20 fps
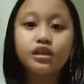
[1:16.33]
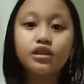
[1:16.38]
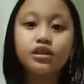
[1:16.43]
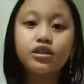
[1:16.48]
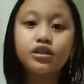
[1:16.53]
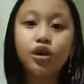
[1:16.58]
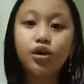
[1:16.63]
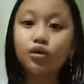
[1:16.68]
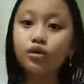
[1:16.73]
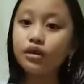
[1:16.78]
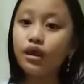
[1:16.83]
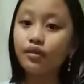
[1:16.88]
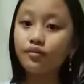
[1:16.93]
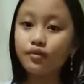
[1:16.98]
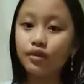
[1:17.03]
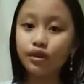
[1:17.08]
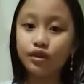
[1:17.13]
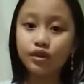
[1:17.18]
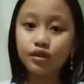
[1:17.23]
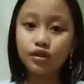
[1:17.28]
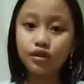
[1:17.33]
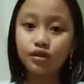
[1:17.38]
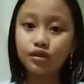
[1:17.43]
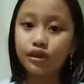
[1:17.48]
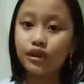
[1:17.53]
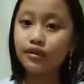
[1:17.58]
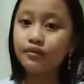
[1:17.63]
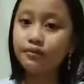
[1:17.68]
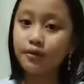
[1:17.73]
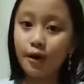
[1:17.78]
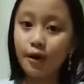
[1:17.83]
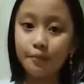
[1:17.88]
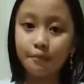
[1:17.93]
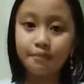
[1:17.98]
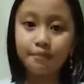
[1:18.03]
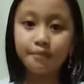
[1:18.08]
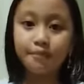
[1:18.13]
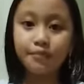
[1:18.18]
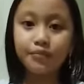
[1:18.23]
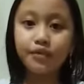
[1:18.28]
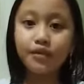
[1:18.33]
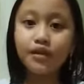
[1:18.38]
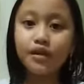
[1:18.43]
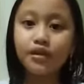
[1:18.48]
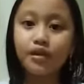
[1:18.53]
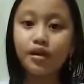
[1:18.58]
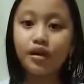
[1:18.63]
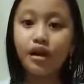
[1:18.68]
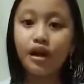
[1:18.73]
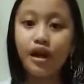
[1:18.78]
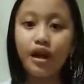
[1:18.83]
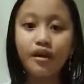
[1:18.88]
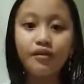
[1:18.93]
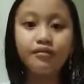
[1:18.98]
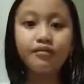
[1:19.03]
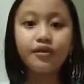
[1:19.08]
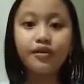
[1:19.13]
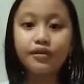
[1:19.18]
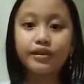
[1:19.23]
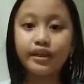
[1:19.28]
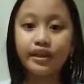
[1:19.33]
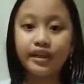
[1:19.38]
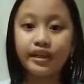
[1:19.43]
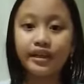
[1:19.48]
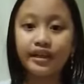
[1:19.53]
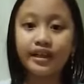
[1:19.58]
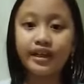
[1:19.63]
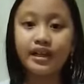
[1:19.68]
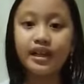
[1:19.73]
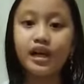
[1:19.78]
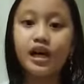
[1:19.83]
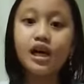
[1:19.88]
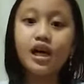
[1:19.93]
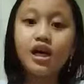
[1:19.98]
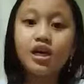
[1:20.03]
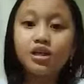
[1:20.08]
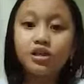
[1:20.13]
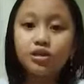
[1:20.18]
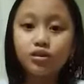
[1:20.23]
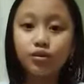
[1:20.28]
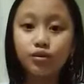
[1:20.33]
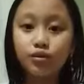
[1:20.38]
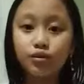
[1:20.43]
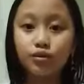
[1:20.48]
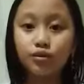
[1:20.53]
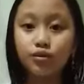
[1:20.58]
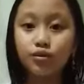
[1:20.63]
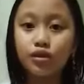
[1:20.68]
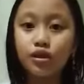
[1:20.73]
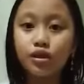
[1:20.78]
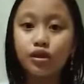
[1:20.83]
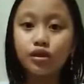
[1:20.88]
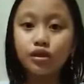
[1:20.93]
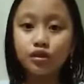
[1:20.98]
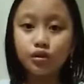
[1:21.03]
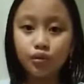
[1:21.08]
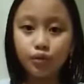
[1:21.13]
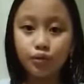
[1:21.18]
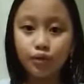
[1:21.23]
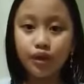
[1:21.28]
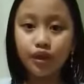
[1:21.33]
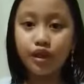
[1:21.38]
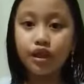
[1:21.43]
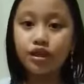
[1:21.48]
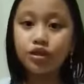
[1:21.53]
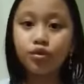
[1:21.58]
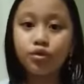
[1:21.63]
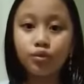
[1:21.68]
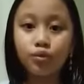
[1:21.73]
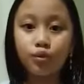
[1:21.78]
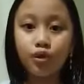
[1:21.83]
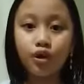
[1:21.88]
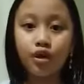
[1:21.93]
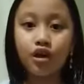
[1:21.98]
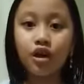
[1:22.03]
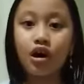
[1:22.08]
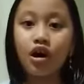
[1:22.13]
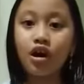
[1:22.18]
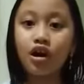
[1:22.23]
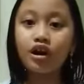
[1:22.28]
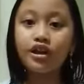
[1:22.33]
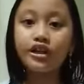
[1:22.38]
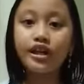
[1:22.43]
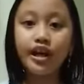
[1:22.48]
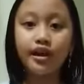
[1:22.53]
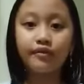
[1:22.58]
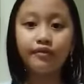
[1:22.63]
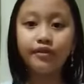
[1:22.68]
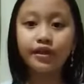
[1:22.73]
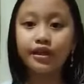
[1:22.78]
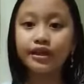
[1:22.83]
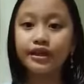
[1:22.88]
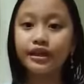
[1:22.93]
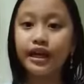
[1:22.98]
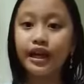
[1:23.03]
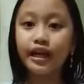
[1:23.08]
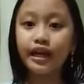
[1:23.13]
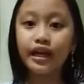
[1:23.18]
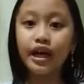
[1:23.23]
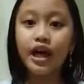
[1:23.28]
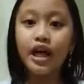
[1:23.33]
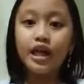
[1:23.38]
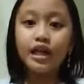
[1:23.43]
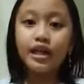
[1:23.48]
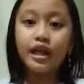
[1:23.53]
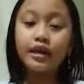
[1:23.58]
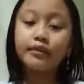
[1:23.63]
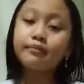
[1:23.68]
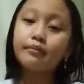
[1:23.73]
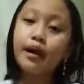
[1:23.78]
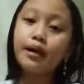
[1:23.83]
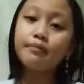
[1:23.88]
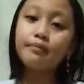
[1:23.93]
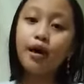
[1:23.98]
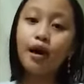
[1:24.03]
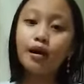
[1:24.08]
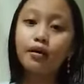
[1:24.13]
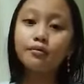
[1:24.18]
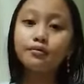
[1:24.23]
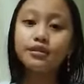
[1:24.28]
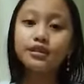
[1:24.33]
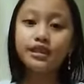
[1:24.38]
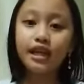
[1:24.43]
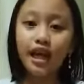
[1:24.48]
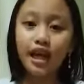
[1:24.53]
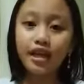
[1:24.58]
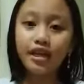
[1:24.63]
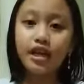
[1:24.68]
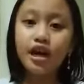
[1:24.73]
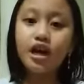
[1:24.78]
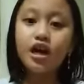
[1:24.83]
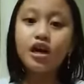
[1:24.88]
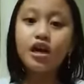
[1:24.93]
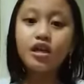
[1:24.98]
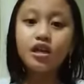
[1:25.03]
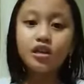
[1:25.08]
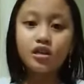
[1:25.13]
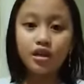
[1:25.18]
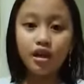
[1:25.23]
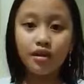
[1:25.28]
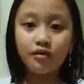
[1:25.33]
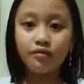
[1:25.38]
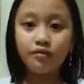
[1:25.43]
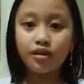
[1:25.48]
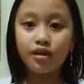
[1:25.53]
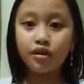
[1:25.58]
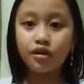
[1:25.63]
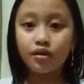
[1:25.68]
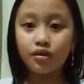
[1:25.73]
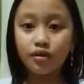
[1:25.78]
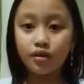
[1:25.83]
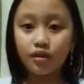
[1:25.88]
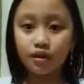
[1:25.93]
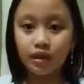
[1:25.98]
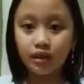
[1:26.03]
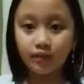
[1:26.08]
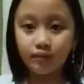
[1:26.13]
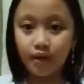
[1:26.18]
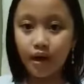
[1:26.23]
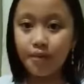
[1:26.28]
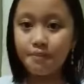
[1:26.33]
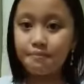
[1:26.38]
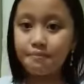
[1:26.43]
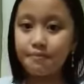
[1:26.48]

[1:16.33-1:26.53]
Don't ever give up everything. So, so we need to work hard every day. Like my mom said, never give up,